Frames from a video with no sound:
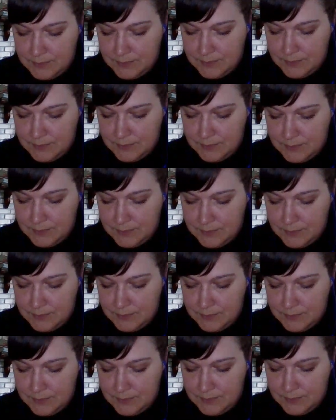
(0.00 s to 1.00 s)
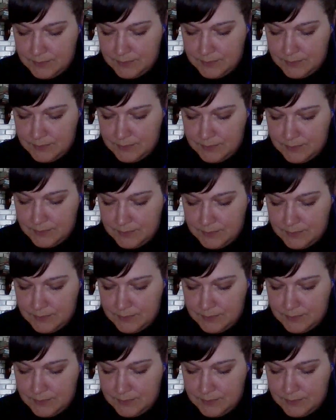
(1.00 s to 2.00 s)
which in this case is baby blue,
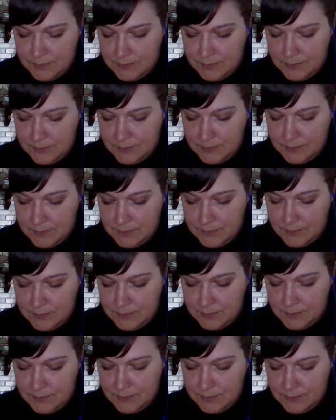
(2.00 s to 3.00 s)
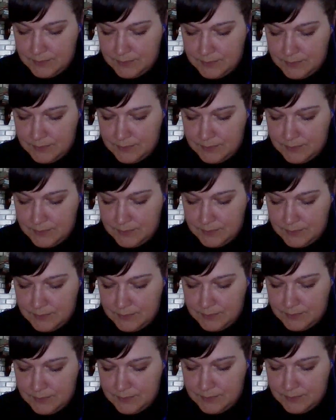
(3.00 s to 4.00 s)
and I
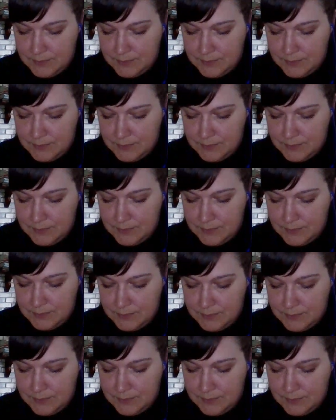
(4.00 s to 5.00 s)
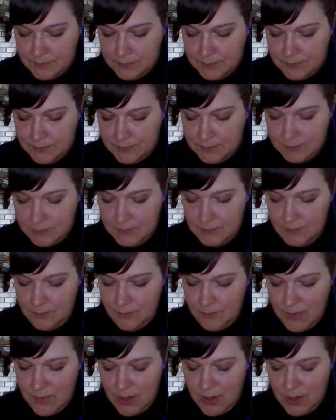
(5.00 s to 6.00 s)
remove the tab because these are so
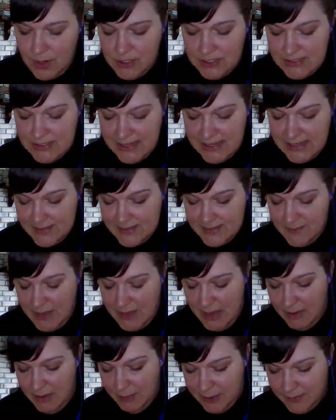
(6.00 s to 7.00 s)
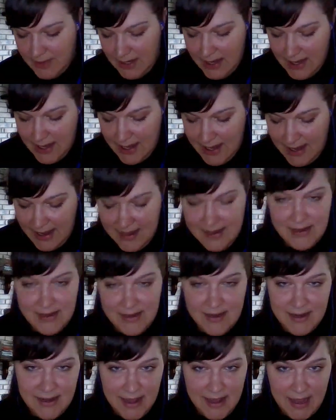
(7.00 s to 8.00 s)
much stickier than I think we
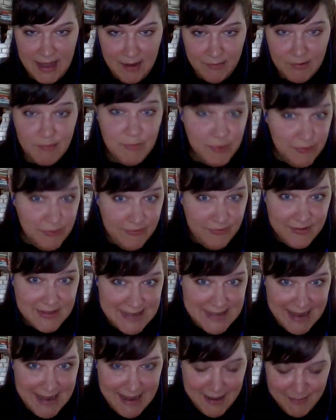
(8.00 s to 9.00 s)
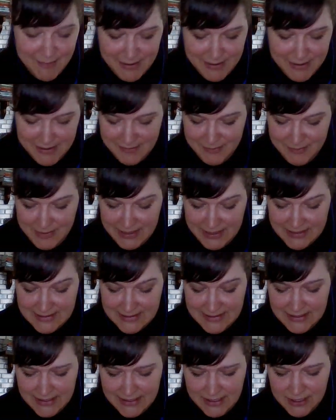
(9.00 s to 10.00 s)
think they are. So I remove the tab
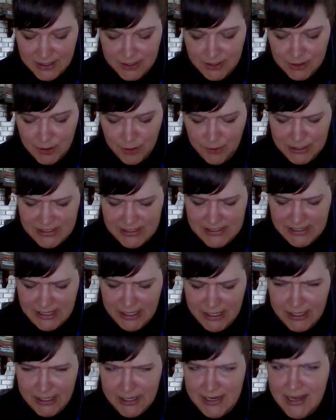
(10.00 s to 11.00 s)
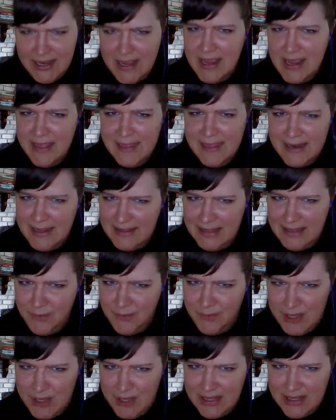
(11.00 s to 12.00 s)
and I take the highlighter and I
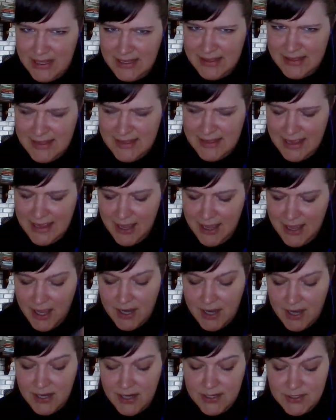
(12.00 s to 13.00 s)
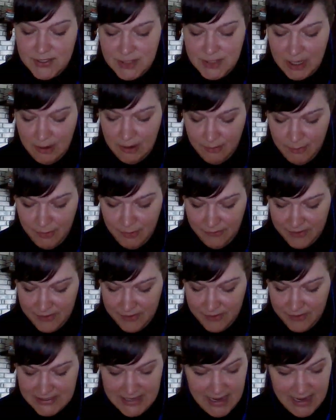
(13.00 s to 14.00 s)
will highlight